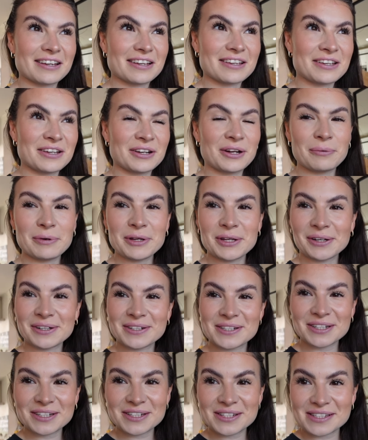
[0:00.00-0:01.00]
you know when you
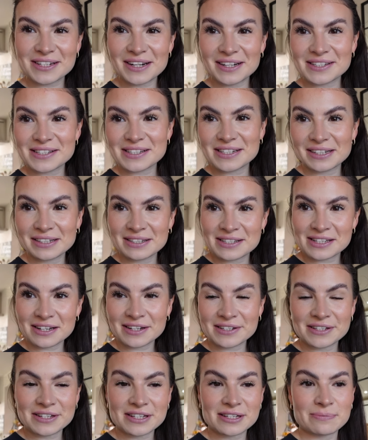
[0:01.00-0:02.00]
can just start seeing
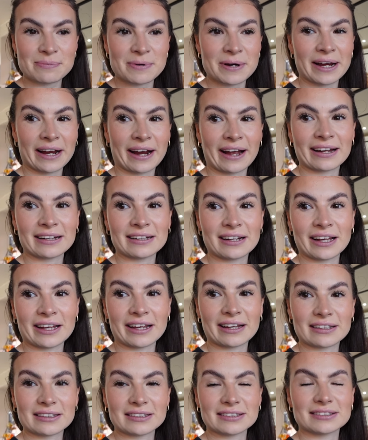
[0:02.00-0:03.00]
signs of spring and
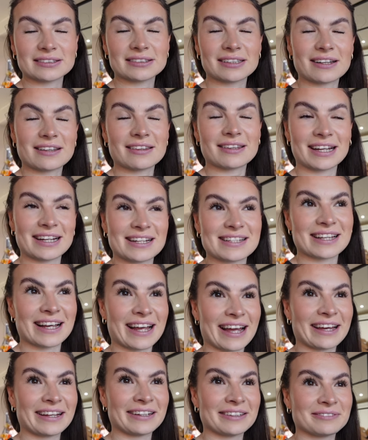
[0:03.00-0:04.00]
like things are
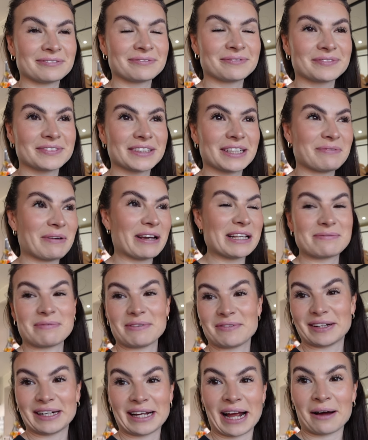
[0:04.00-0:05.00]
getting, it makes me
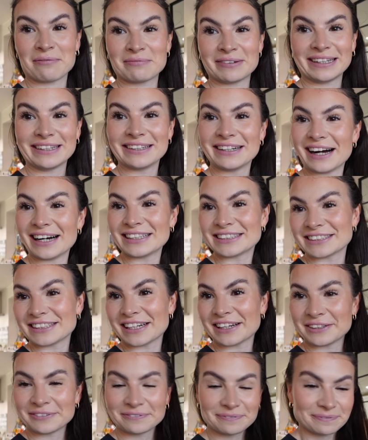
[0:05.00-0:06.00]
really happy, I don't know.